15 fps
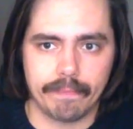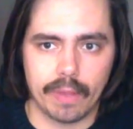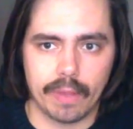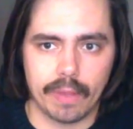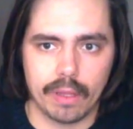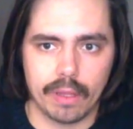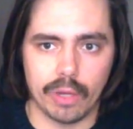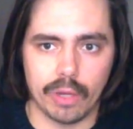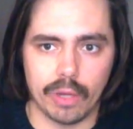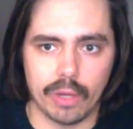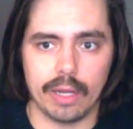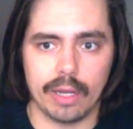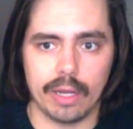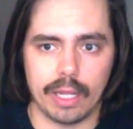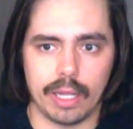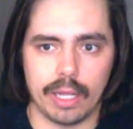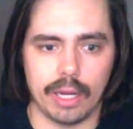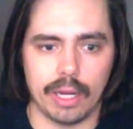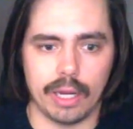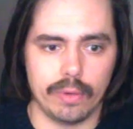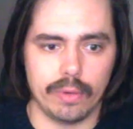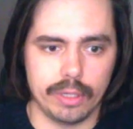located here
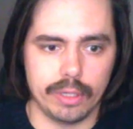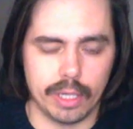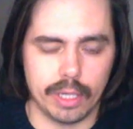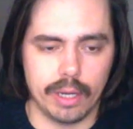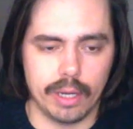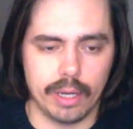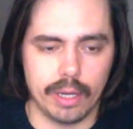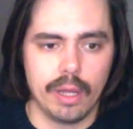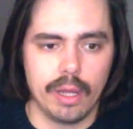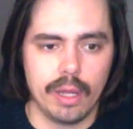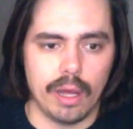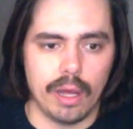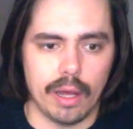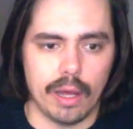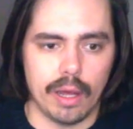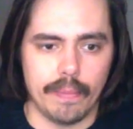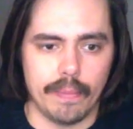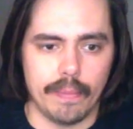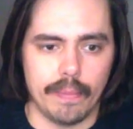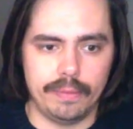when you're done.